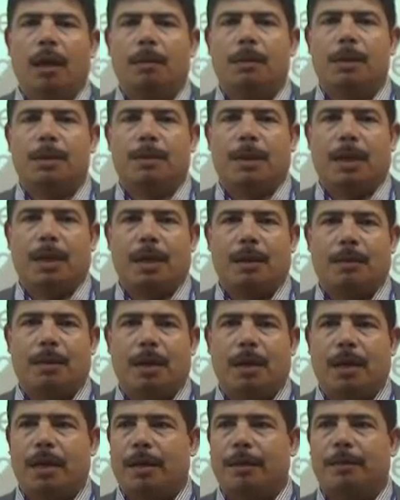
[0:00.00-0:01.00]

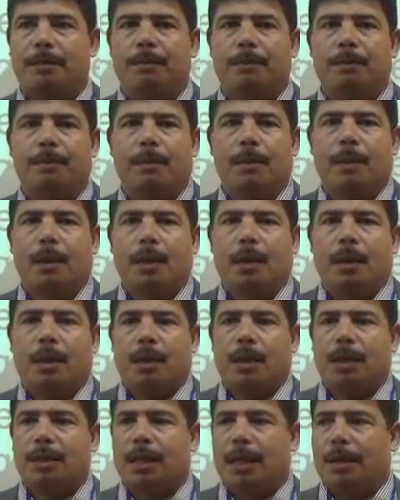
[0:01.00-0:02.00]
Bismillahirrahmanirrahim.
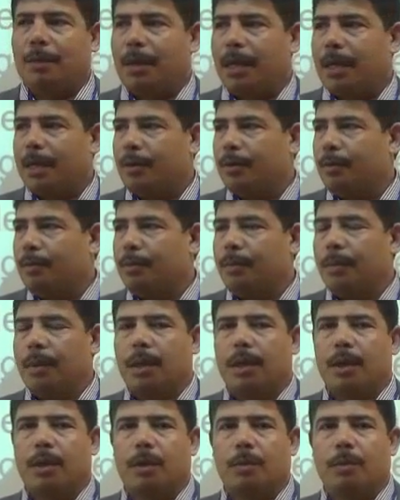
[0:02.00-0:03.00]
Assalamu alaikum.
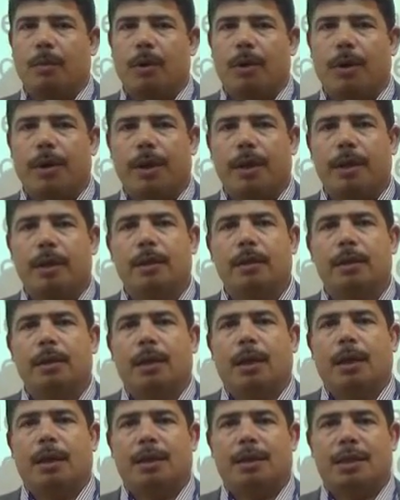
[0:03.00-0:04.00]
Good morning.
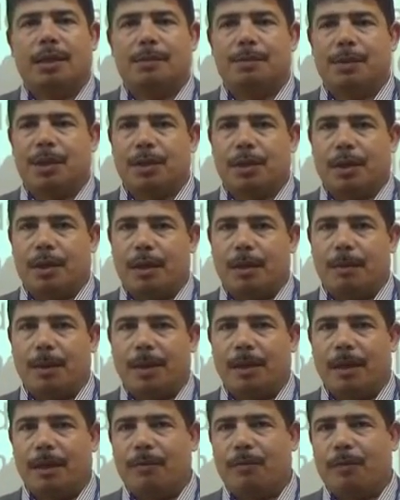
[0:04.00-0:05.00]
This is Mr.
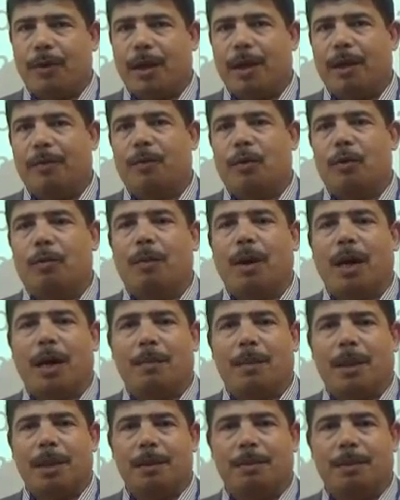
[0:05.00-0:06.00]
Ramadan Fraya from
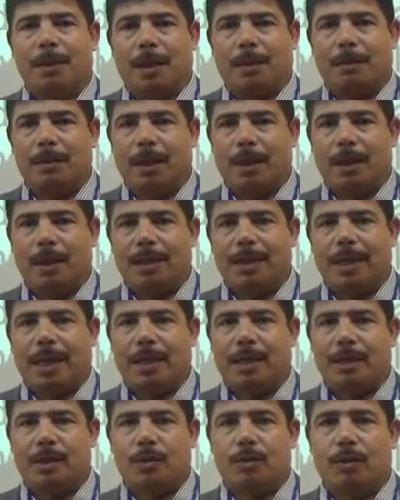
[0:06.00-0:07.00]
Muhammad ibn Abdullah
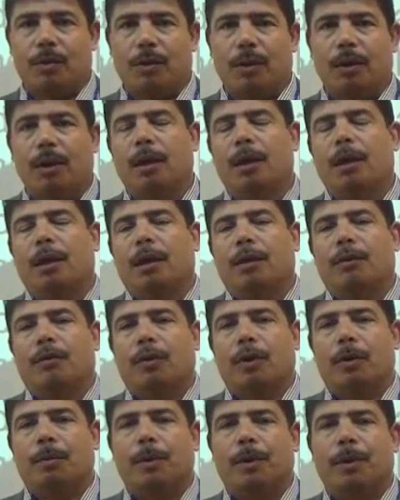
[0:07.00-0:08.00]
Secondary School
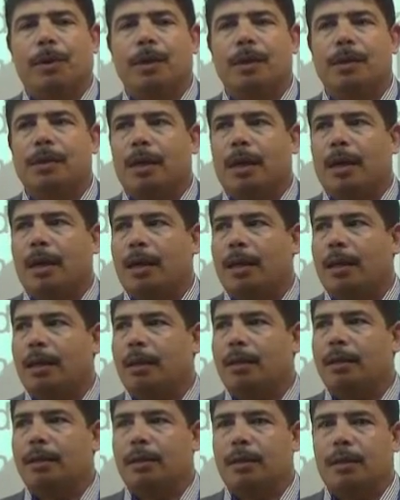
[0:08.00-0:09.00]
for Boys,
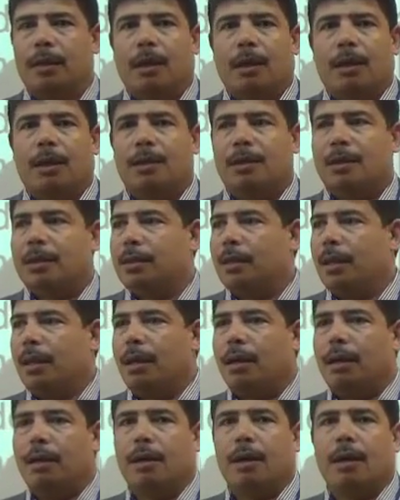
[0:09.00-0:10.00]
and this is
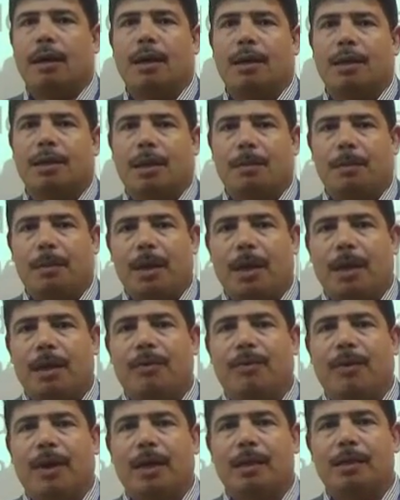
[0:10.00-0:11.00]
Cluster B
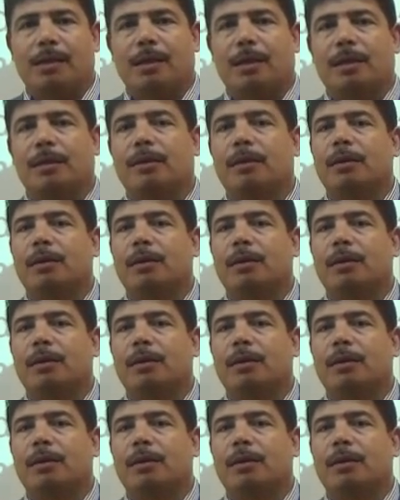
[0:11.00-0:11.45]
Advanced